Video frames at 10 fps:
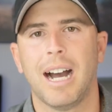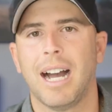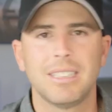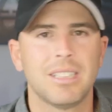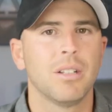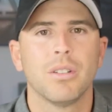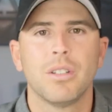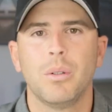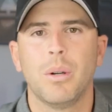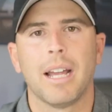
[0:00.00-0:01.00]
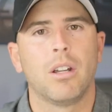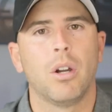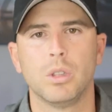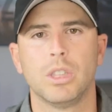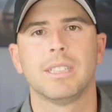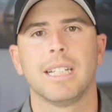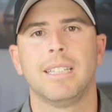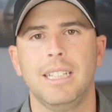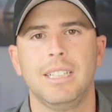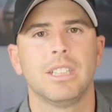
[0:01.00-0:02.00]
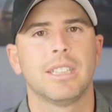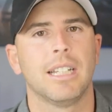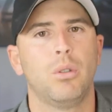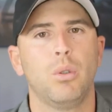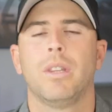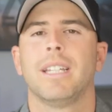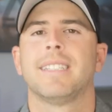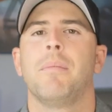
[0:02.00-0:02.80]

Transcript: I still do. I coach this, I teach this, I do this.